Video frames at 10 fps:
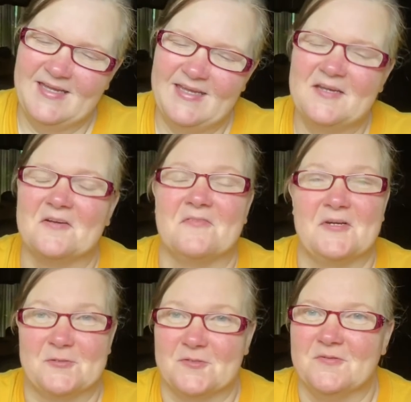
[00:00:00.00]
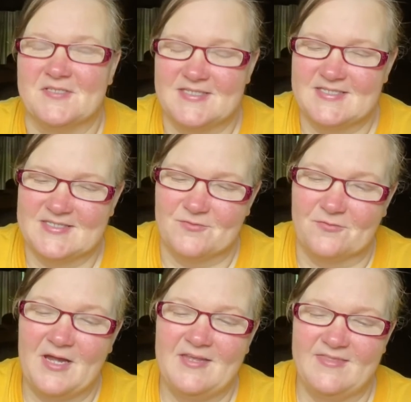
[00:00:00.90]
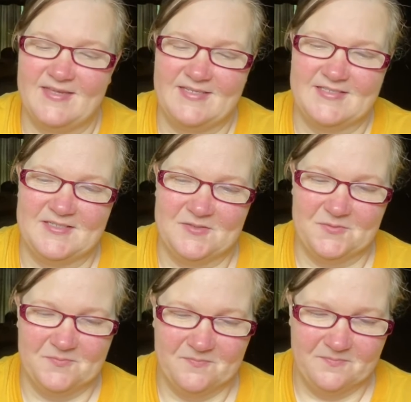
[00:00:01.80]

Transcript: in our devotional, it says, the right thing to do.